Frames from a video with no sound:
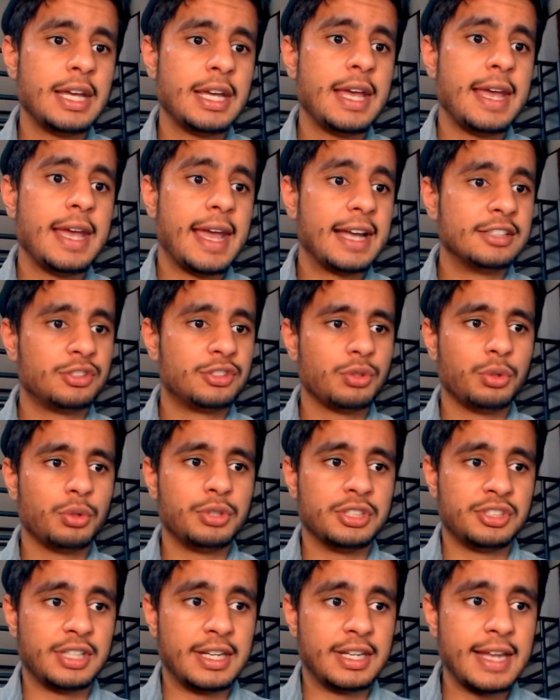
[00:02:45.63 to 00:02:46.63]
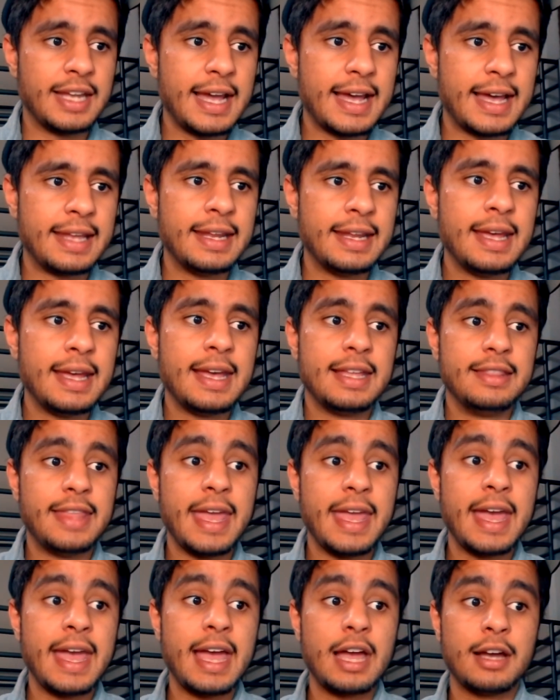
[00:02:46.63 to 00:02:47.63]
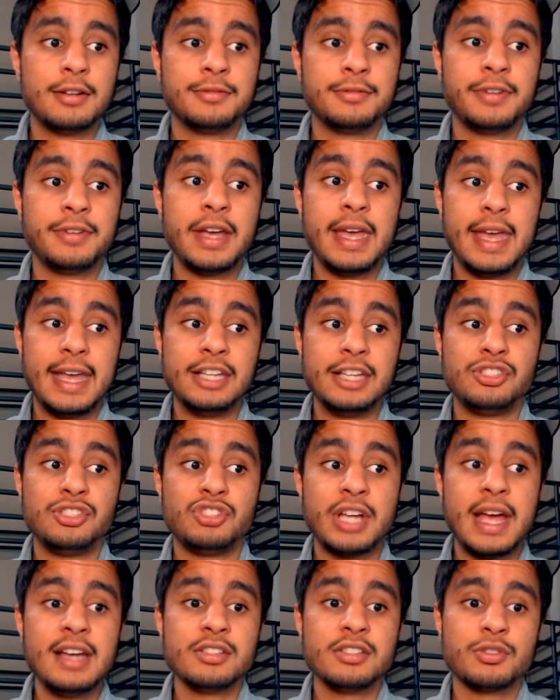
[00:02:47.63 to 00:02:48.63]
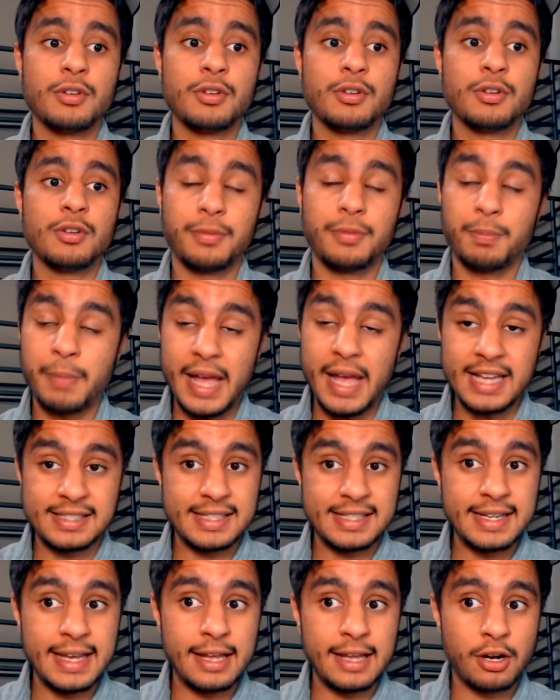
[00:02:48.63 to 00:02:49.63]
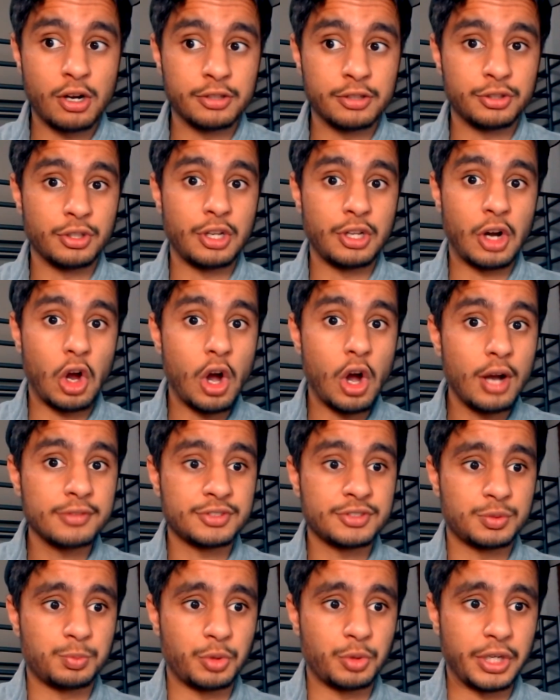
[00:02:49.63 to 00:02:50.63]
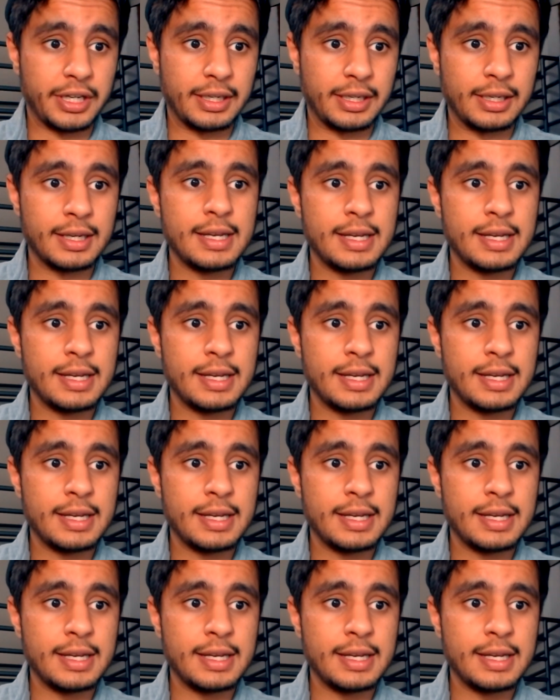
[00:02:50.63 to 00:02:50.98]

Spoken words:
and so does the dad, they have a chance of passing it on to their offspring.